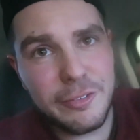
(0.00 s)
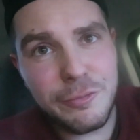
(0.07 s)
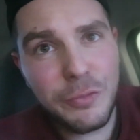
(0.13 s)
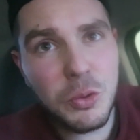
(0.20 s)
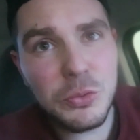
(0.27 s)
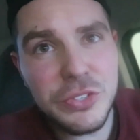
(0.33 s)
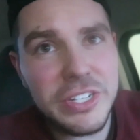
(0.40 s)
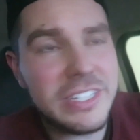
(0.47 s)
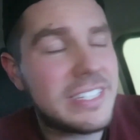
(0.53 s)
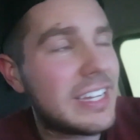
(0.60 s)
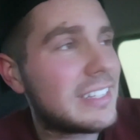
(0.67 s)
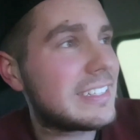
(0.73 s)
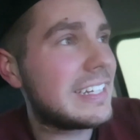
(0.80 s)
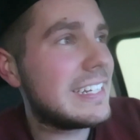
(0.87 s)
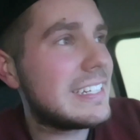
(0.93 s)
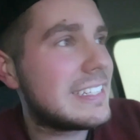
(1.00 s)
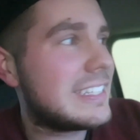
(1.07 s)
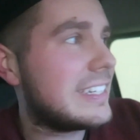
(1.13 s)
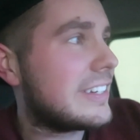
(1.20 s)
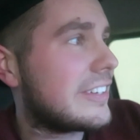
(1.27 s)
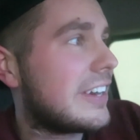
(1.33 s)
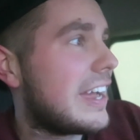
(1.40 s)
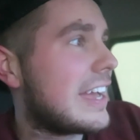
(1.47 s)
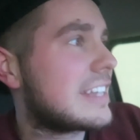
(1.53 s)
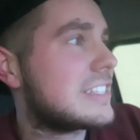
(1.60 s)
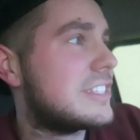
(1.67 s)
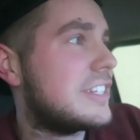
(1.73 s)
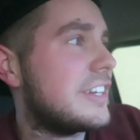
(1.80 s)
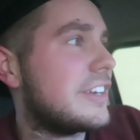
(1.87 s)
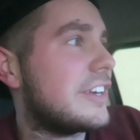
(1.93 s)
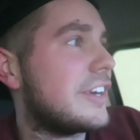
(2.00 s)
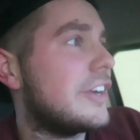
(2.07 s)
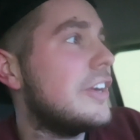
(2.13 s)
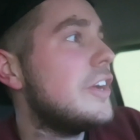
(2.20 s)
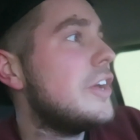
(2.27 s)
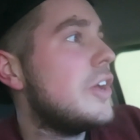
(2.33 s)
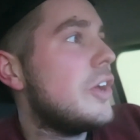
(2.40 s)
like a full detail, interior, exterior,